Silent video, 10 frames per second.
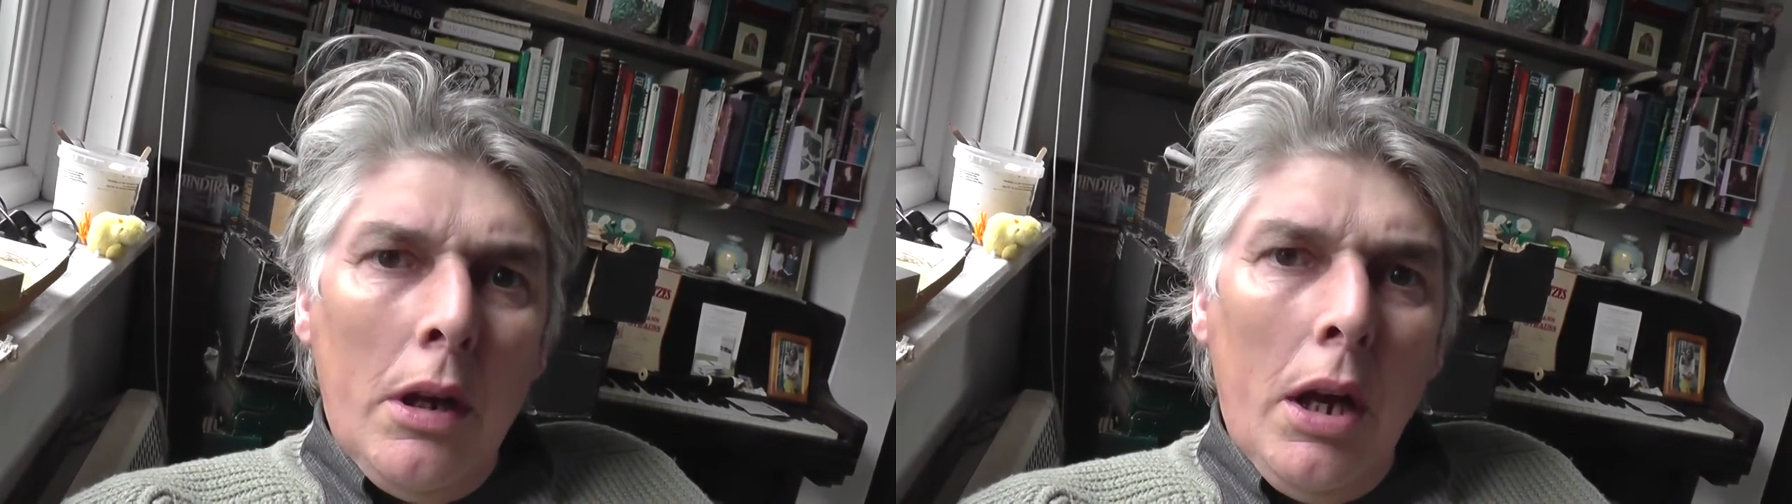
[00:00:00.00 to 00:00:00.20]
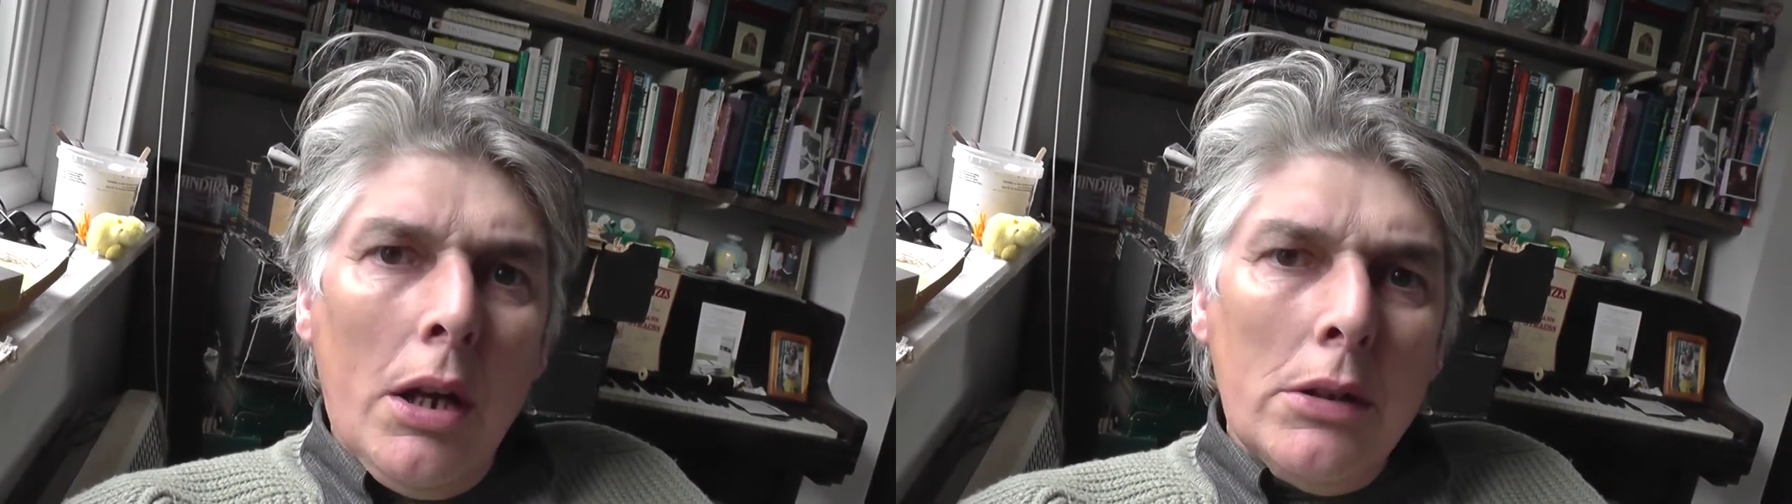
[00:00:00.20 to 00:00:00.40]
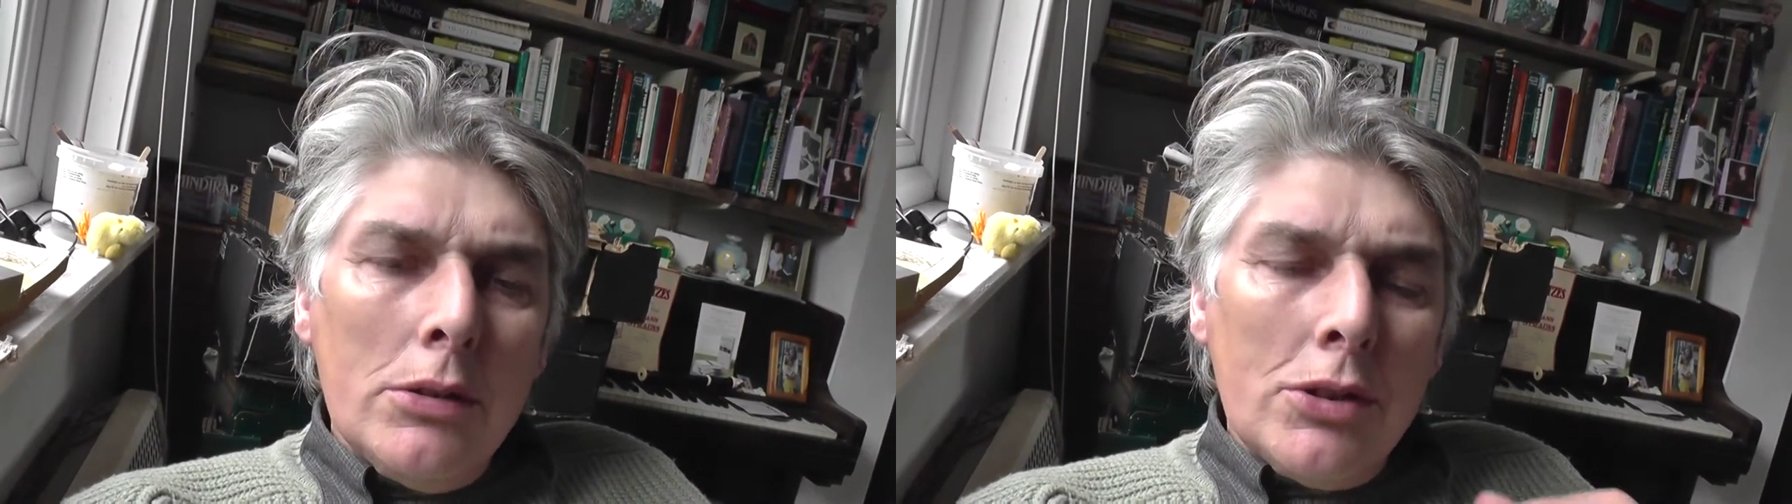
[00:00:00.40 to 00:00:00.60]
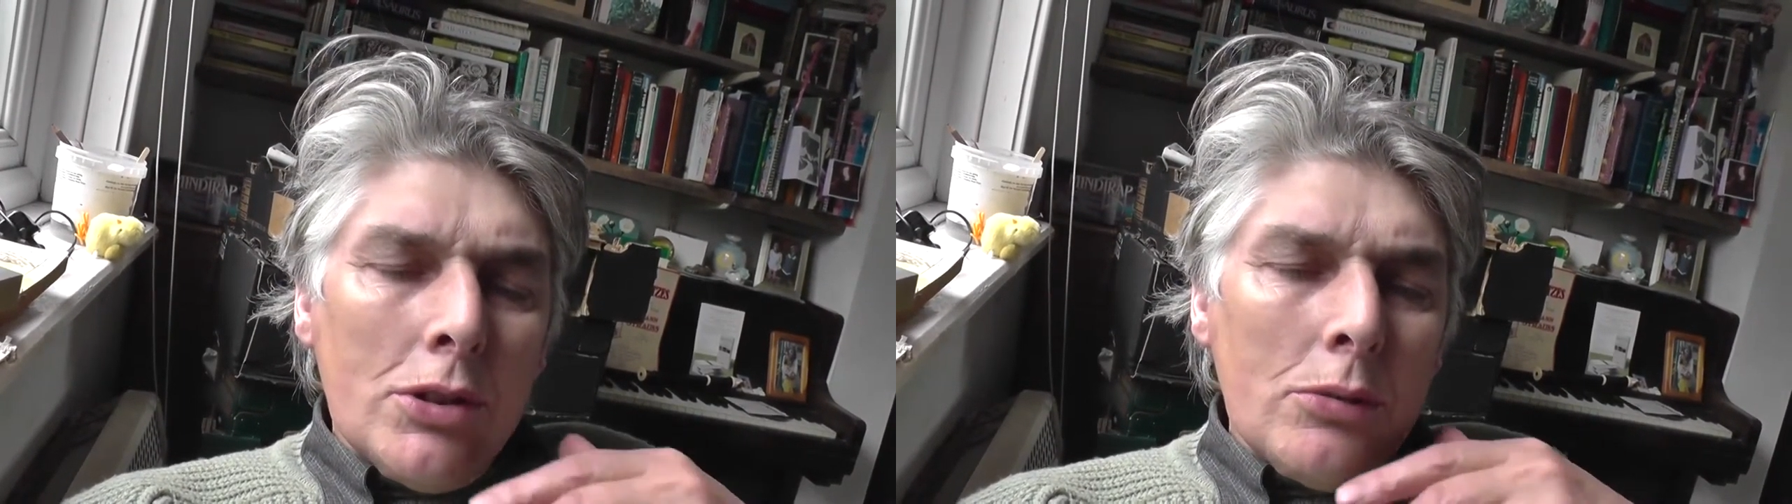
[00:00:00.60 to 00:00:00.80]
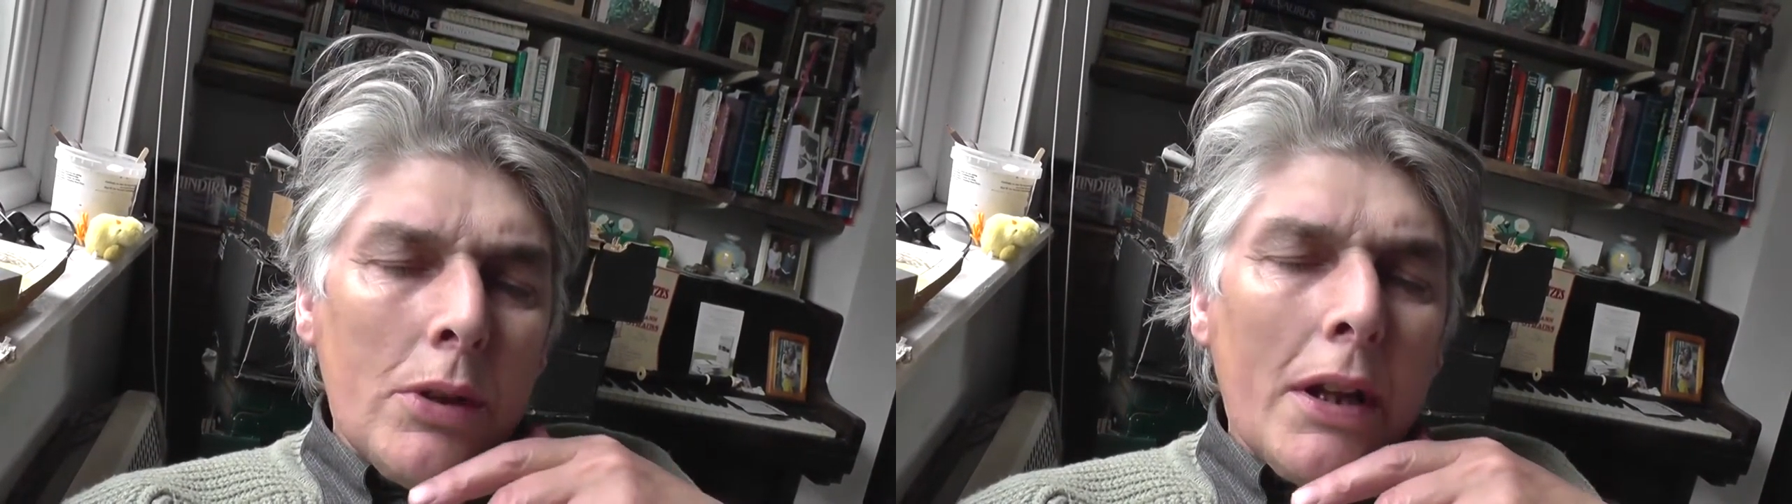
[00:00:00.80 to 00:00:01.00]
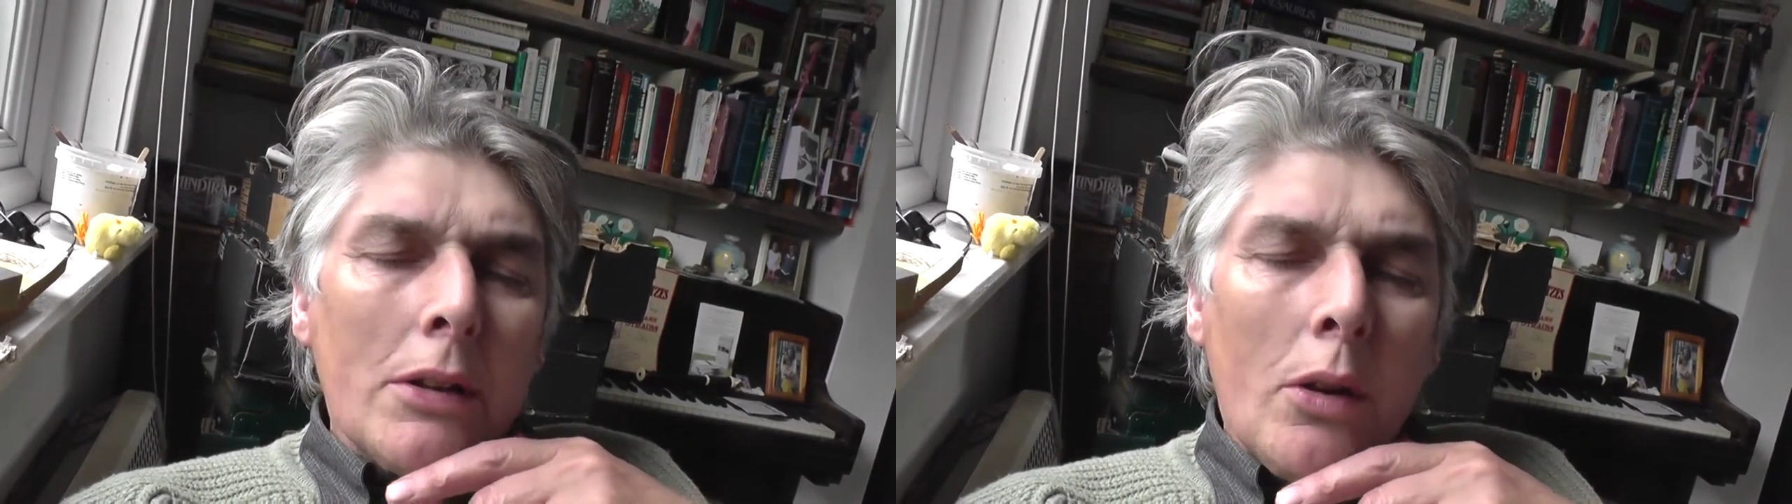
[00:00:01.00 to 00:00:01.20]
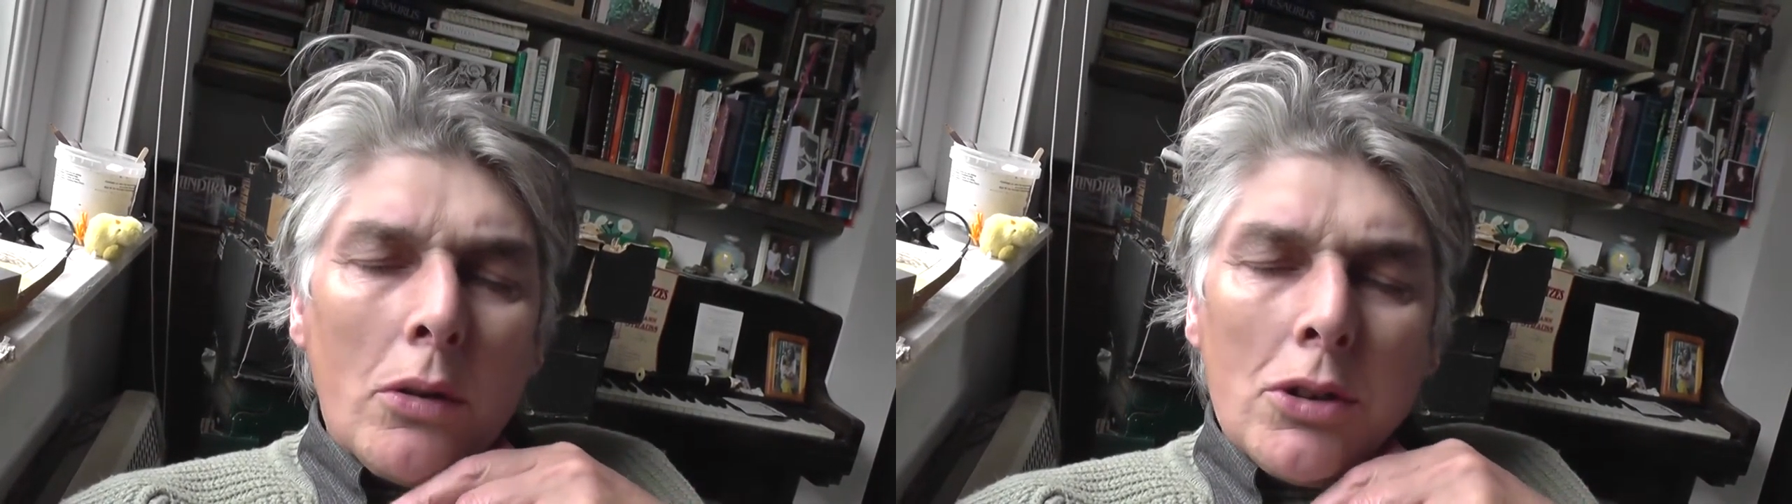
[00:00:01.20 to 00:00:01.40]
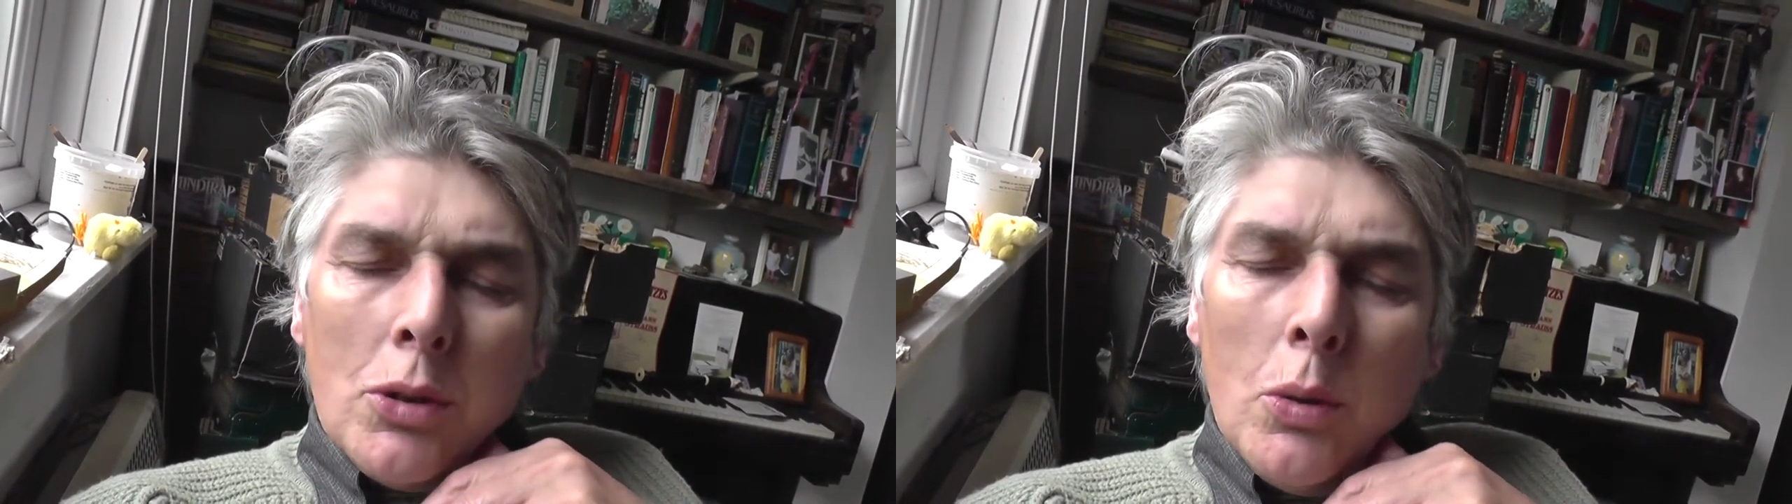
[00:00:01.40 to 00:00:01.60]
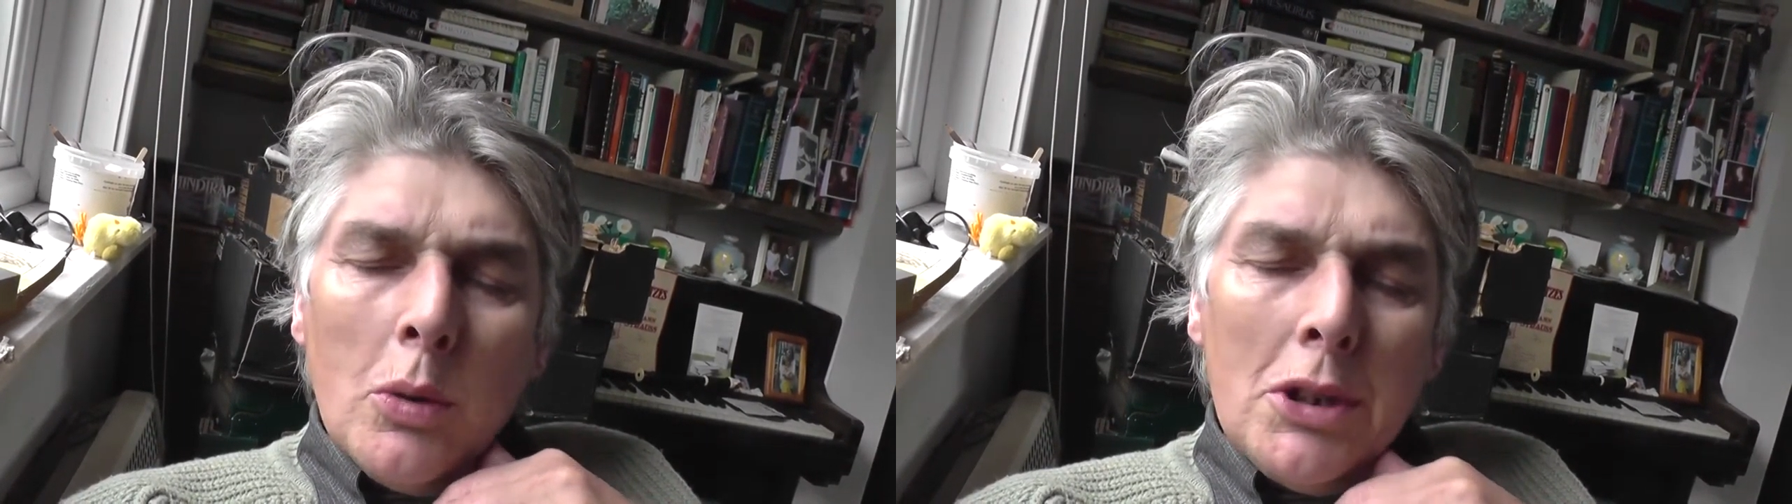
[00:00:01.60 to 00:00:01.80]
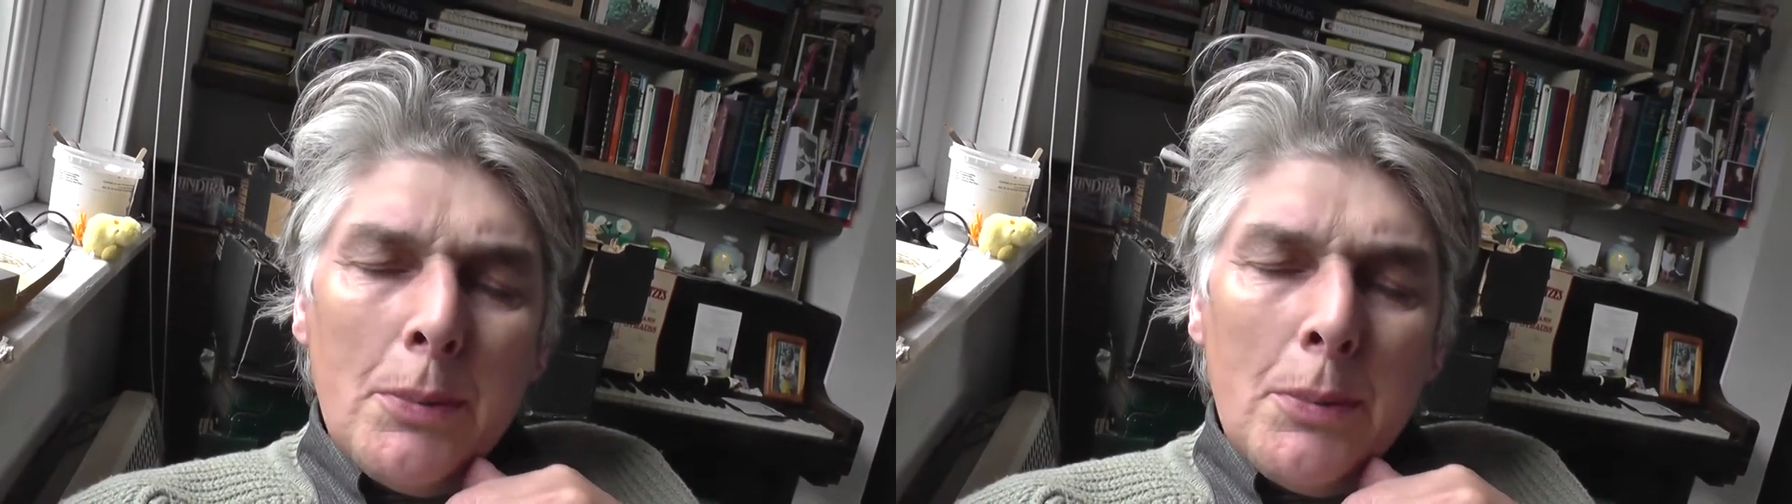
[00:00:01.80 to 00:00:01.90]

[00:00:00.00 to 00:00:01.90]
and that dog has always